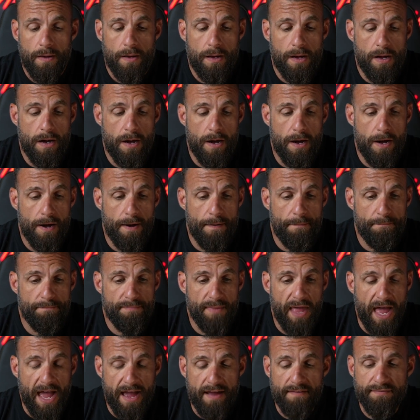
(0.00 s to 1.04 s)
um,
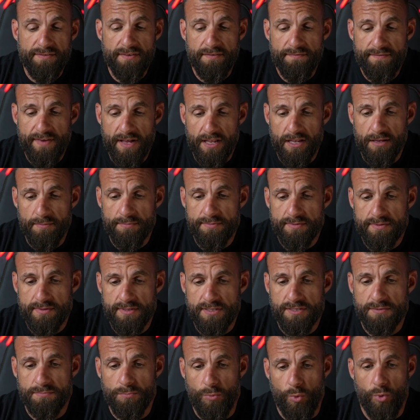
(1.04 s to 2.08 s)
i have developed
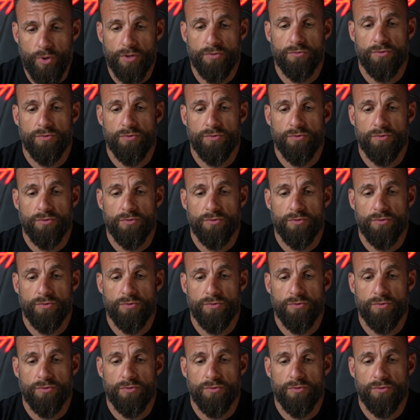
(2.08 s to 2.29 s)
this morning